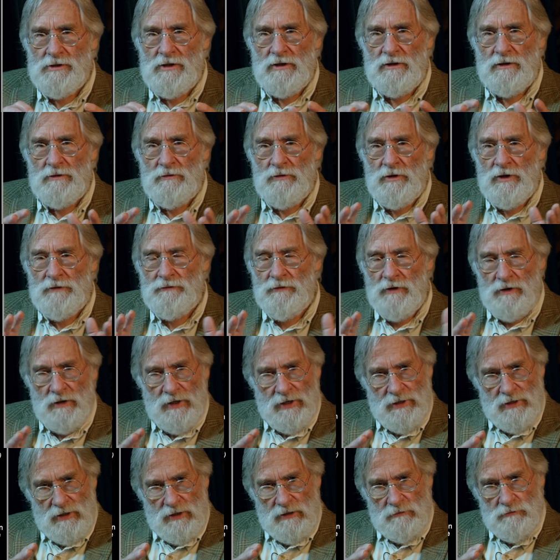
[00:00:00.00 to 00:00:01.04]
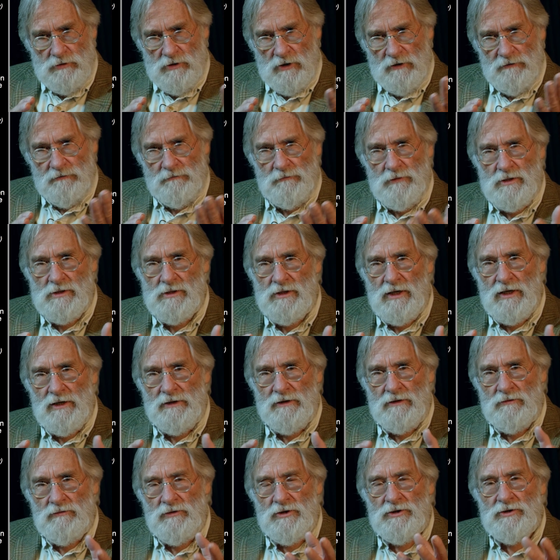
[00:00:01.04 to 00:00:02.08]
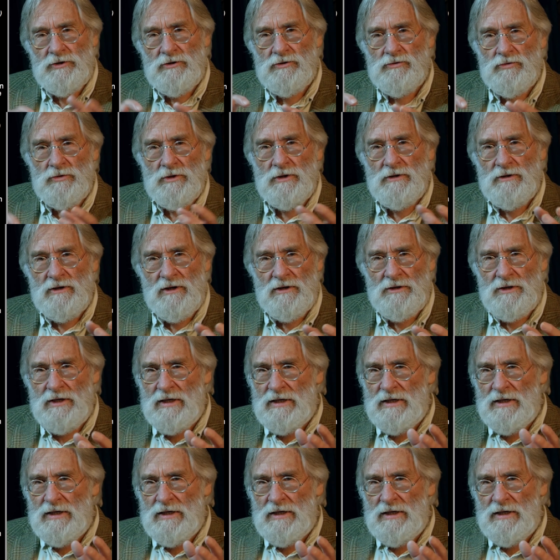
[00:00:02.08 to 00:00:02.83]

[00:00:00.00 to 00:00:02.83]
And the, if a light comes on from the side, the ridges will